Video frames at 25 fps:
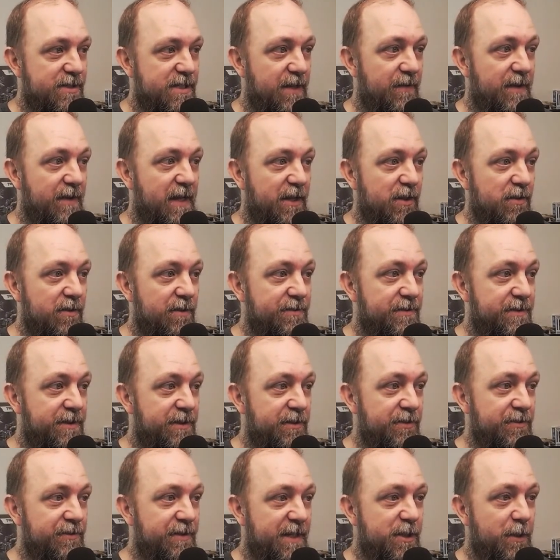given that you'll
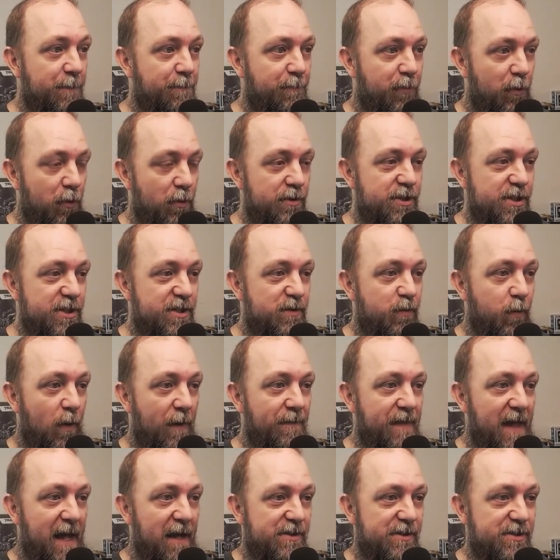you'll need to purchase
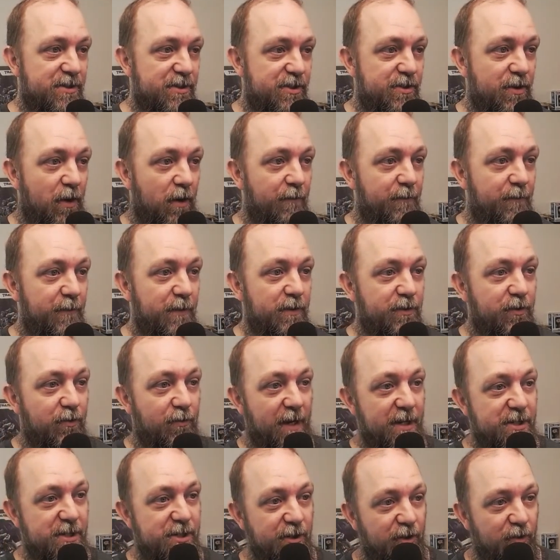1,000 Starfield
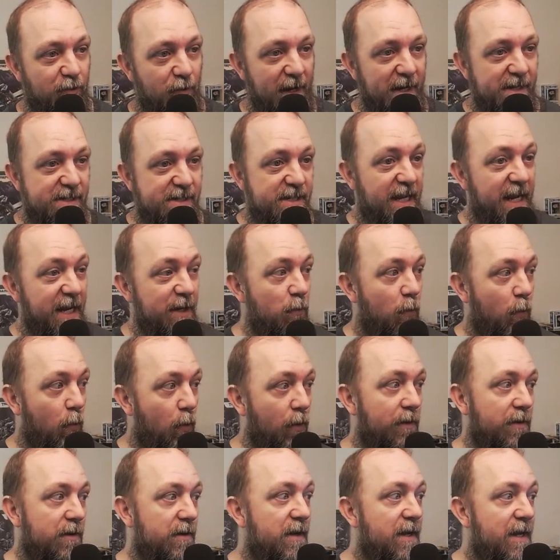Creation credits in
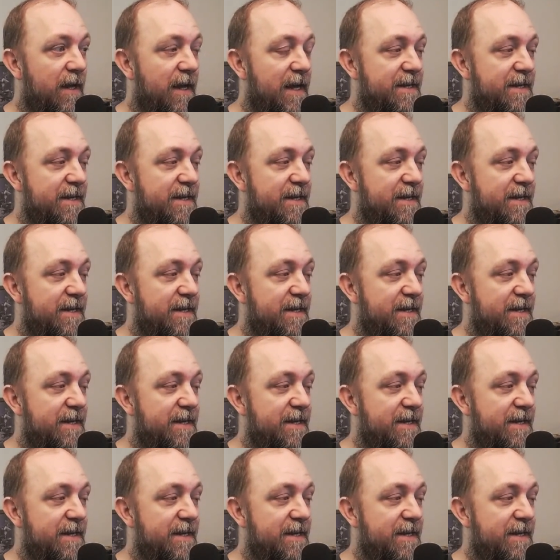order